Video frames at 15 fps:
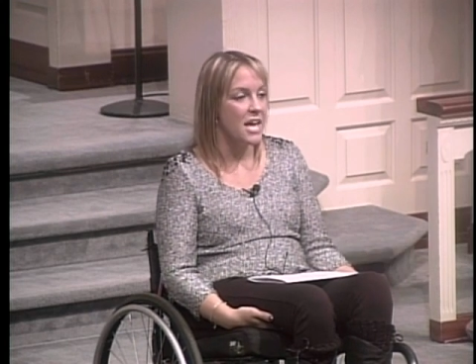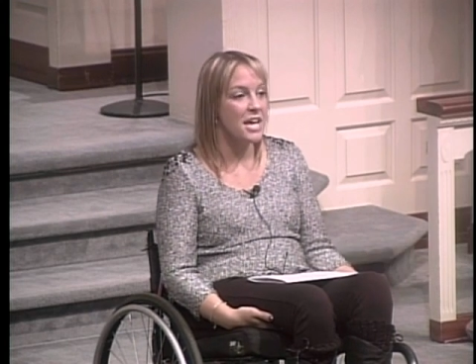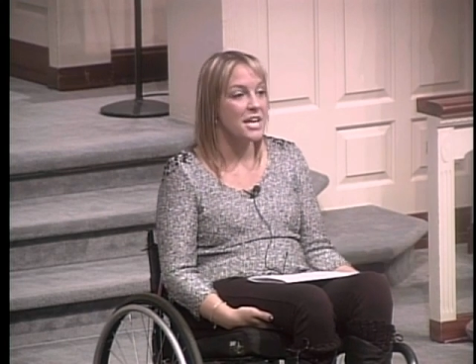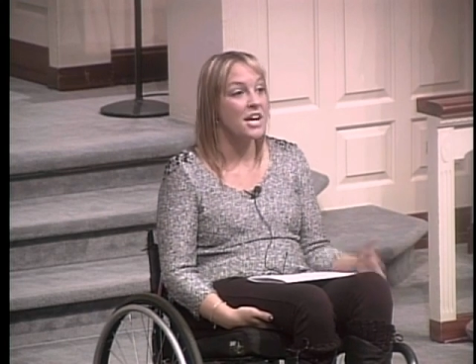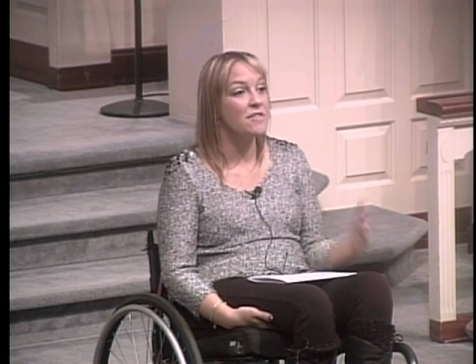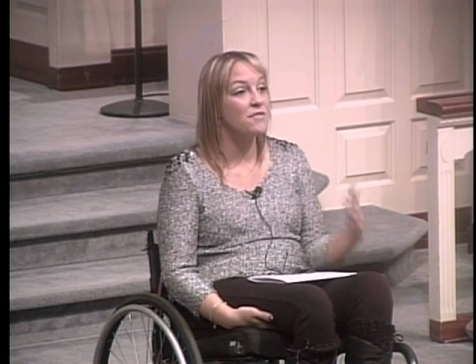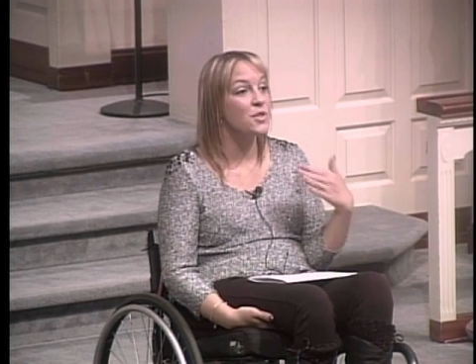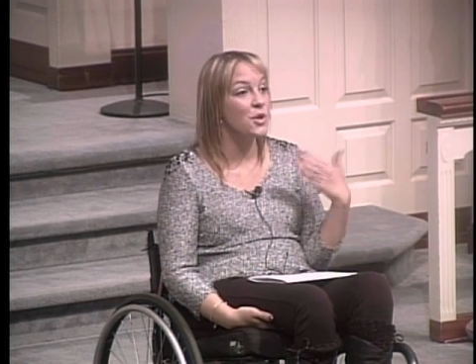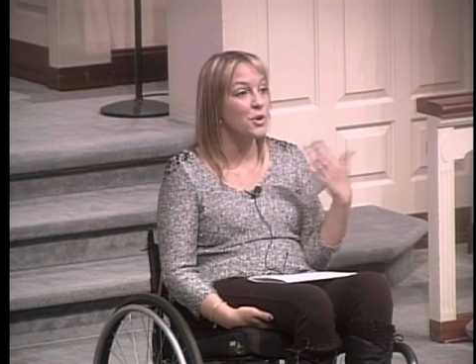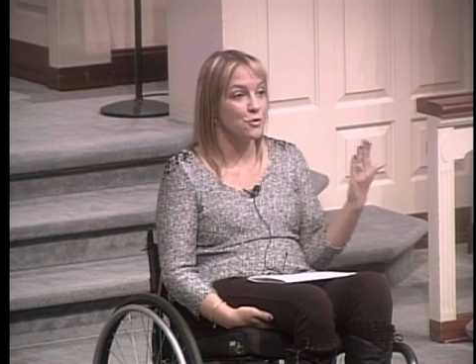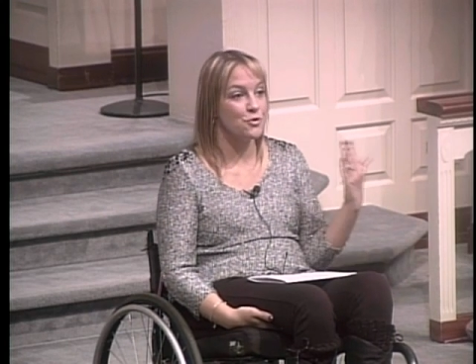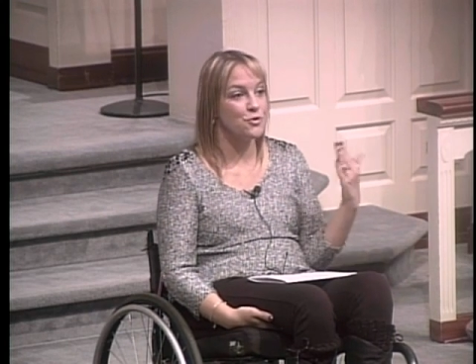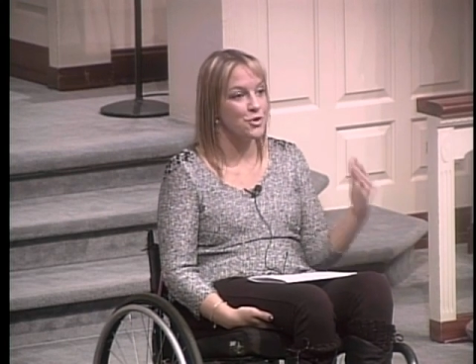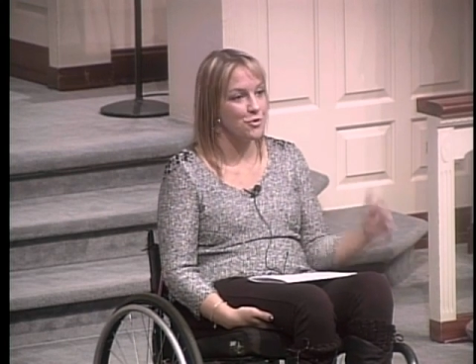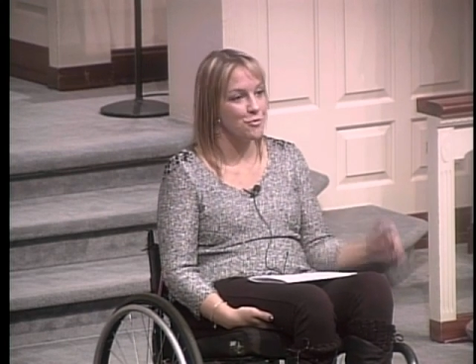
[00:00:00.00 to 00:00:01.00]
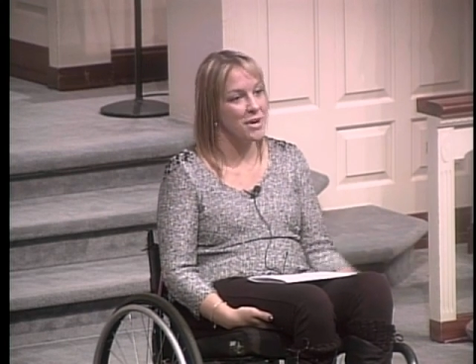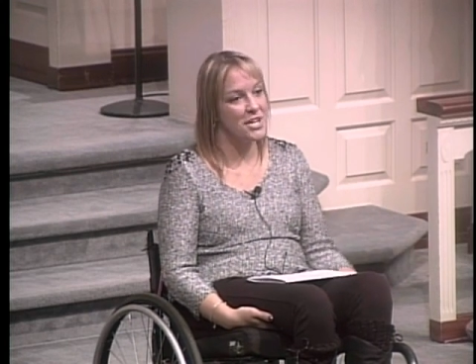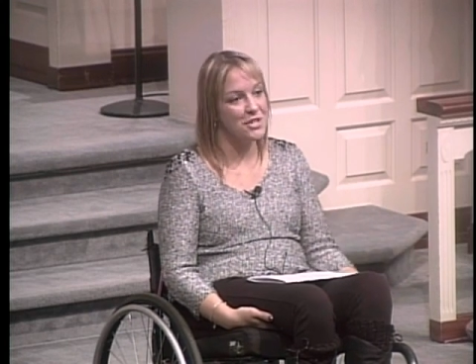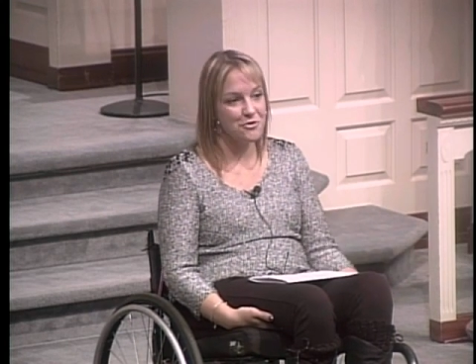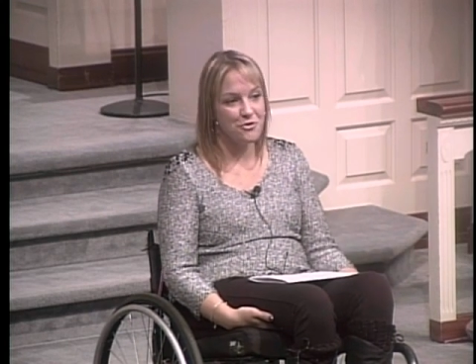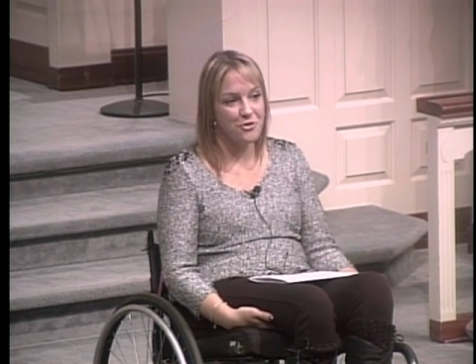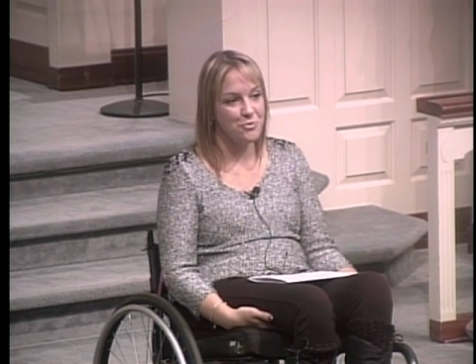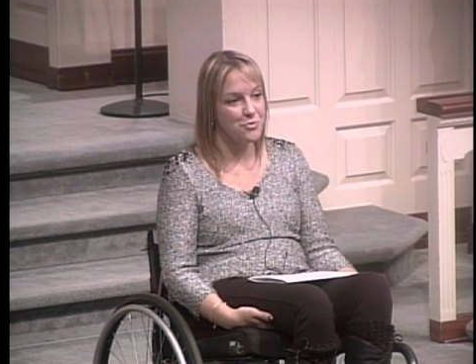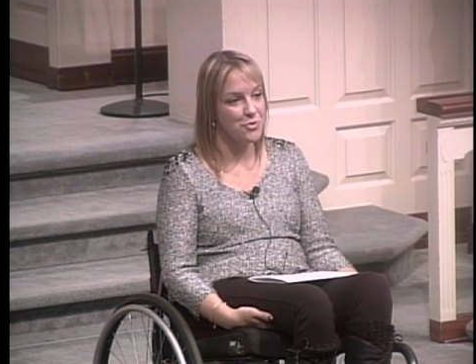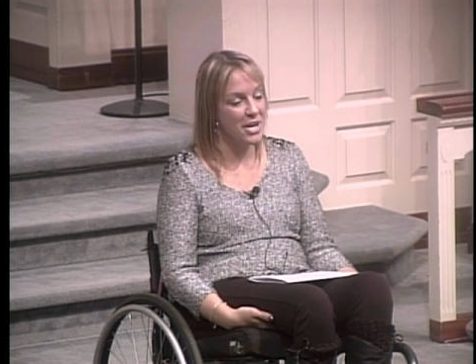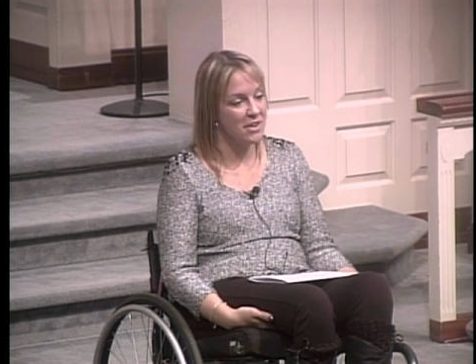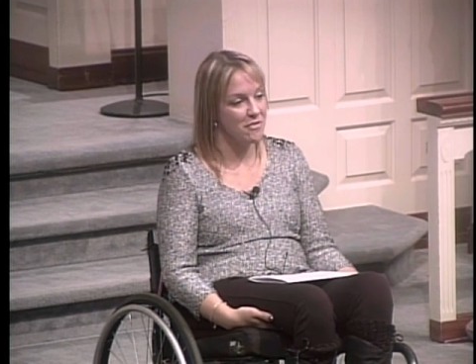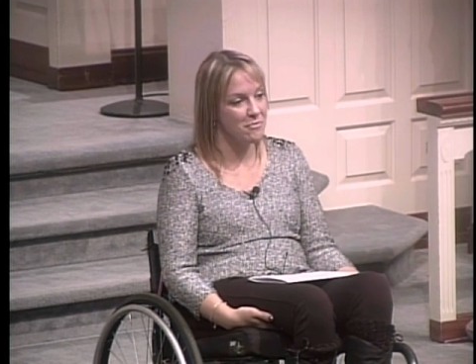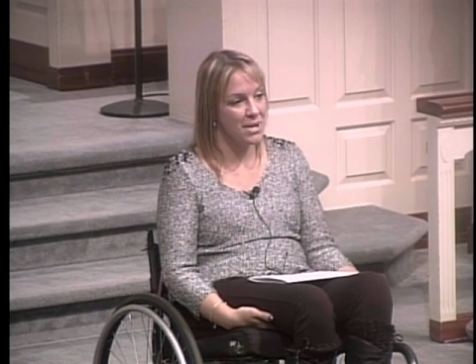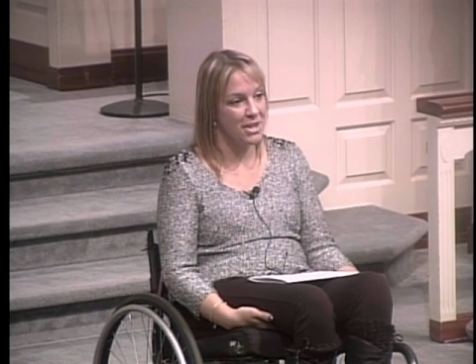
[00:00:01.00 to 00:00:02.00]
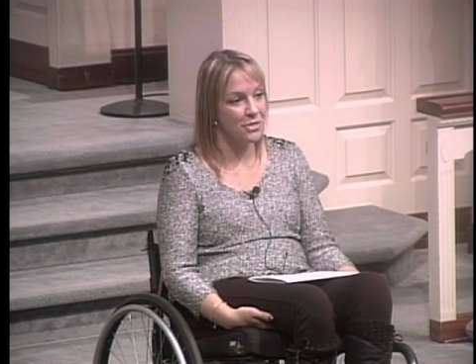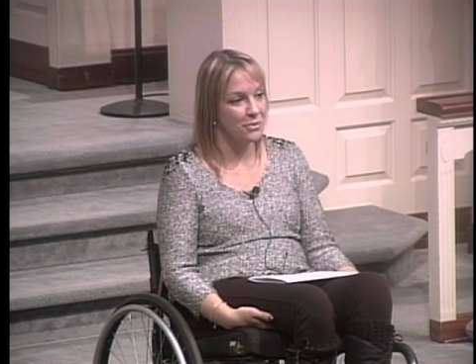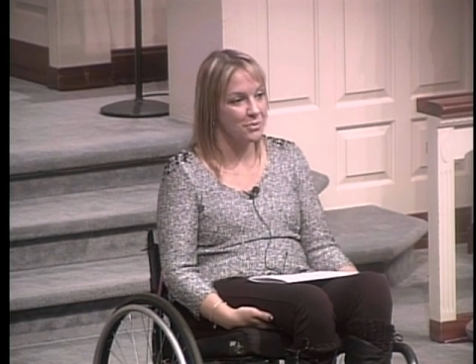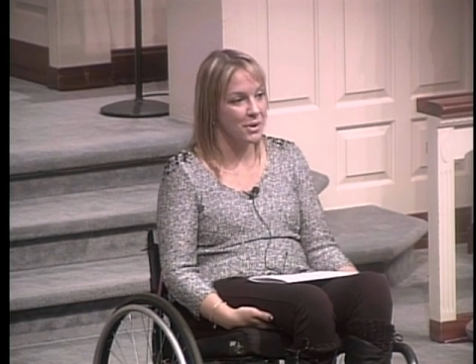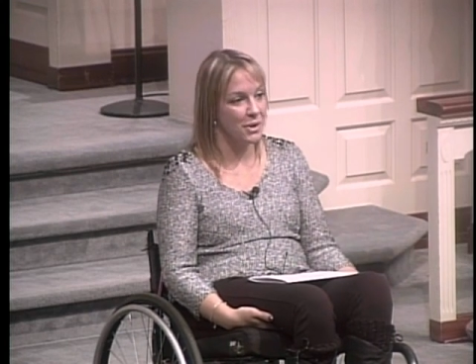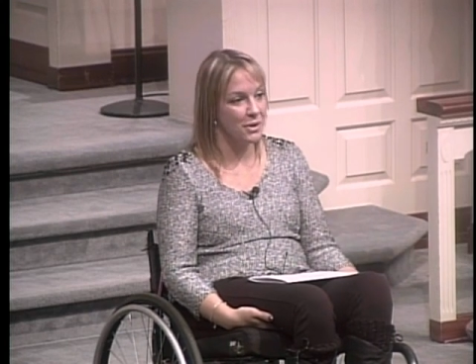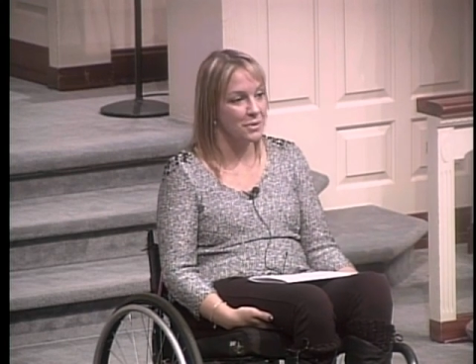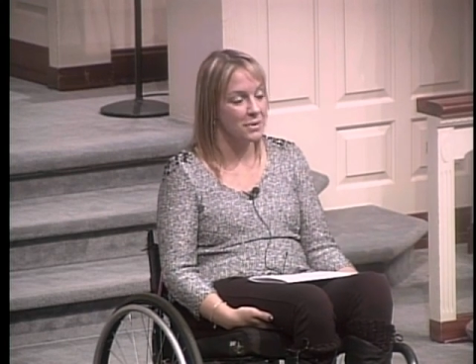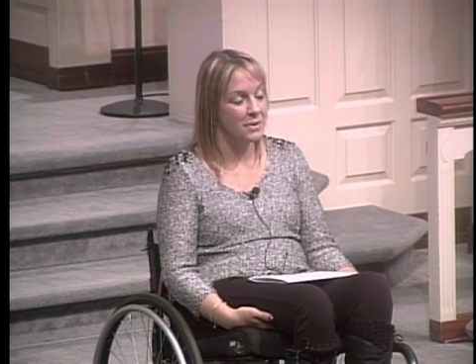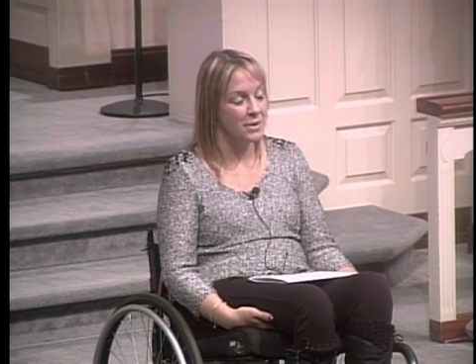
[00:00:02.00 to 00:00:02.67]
And I've learned so much from what I've been through.